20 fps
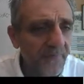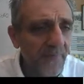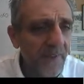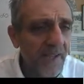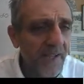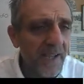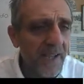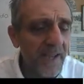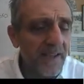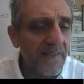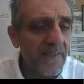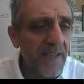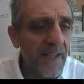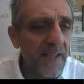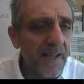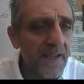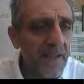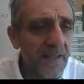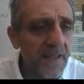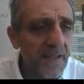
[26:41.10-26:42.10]
and
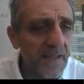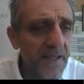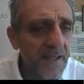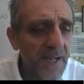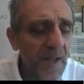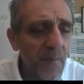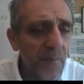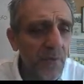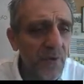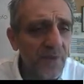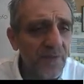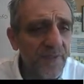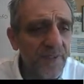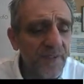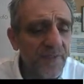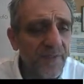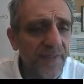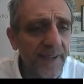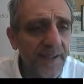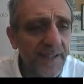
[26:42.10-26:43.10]
then the number of
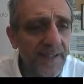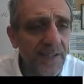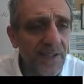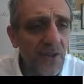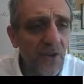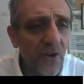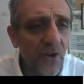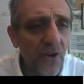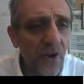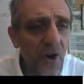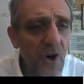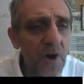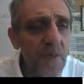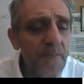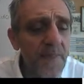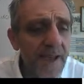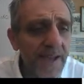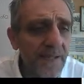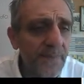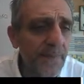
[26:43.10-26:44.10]
infected on
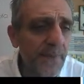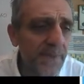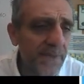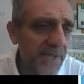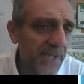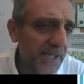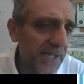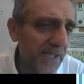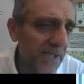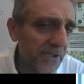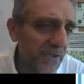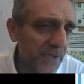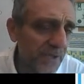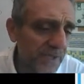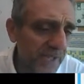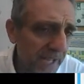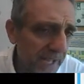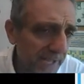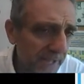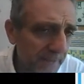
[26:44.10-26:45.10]
that particular
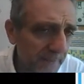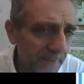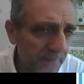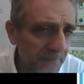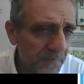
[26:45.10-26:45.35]
day.